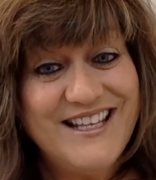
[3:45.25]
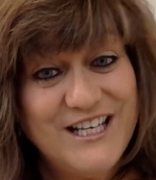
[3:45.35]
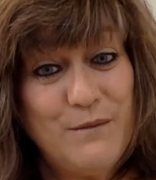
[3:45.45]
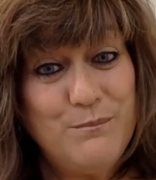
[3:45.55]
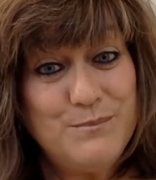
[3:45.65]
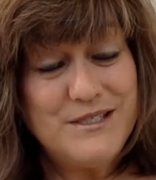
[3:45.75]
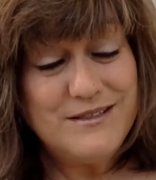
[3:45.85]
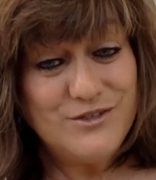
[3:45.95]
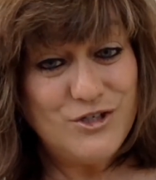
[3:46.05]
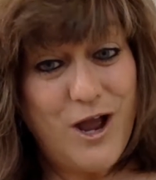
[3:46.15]
the
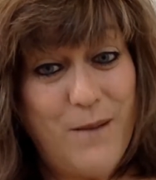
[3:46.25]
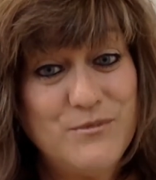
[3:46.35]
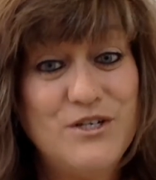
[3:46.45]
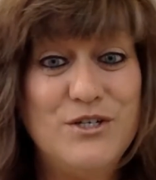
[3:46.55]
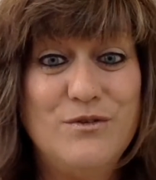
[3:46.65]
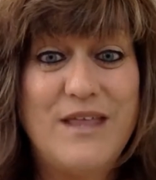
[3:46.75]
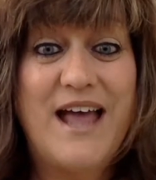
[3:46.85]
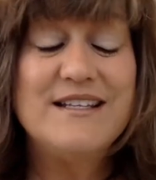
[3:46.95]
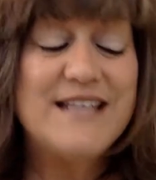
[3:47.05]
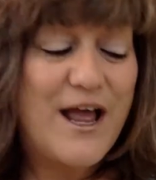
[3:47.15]
lips' job to do
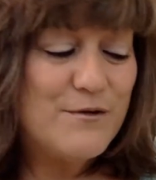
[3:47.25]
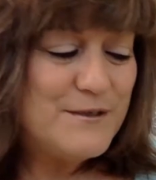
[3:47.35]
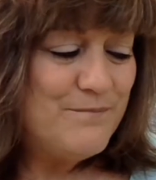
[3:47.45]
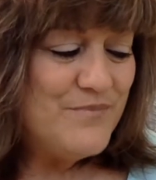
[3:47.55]
that sound.